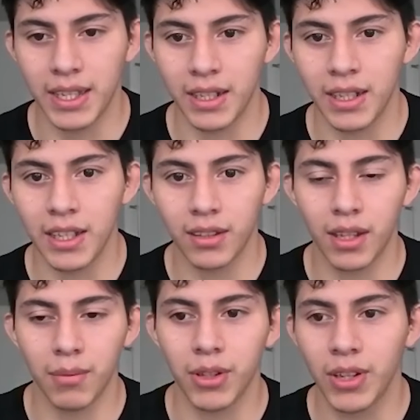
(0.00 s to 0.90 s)
and lets
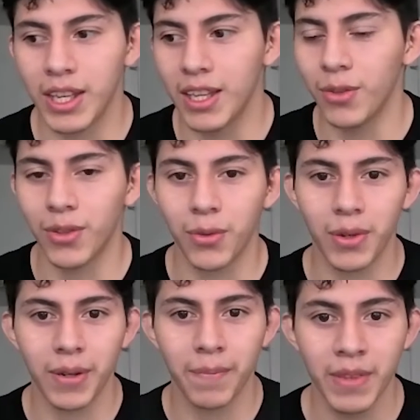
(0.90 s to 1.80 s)
them know, hey, you know
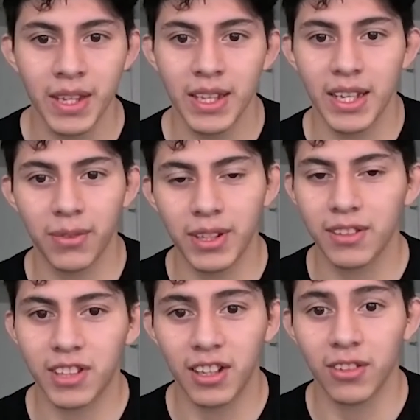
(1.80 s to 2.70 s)
what, if
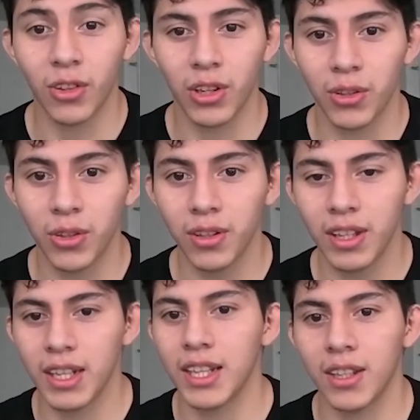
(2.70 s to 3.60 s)
this guy is doing good,
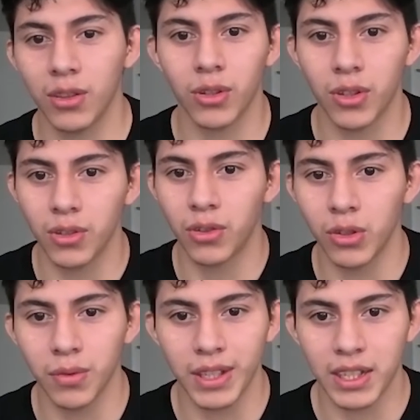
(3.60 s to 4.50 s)
then I can do good
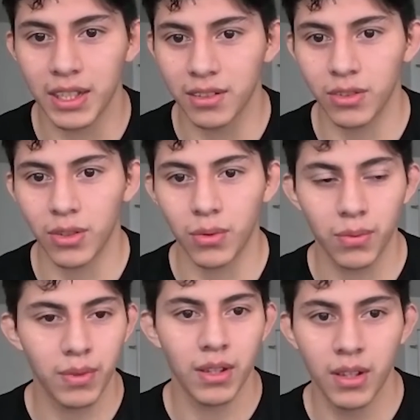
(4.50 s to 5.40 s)
too, because,
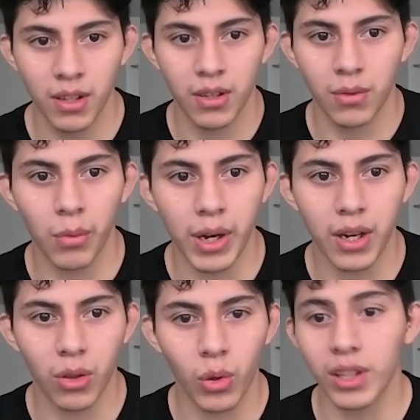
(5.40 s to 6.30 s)
we
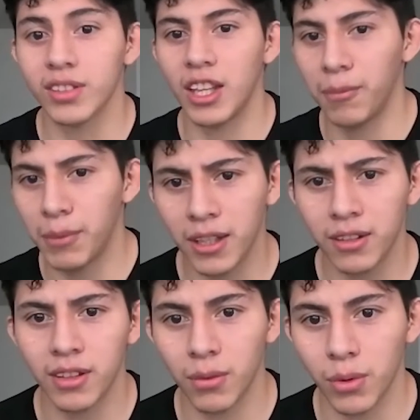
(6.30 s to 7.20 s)
are doing the same
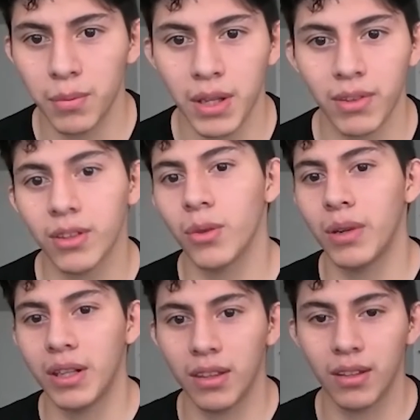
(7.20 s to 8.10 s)
things in the room, even though
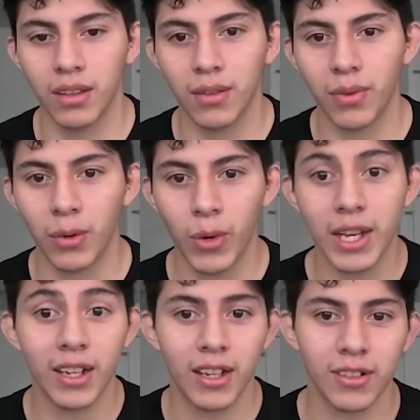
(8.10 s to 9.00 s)
we're different
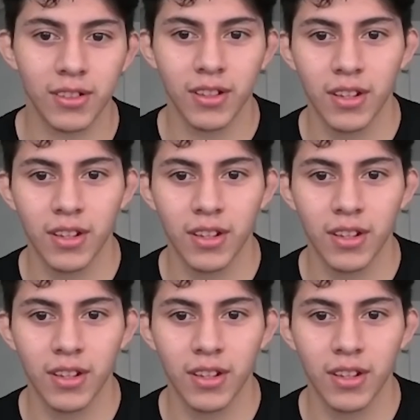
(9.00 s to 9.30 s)
weight class.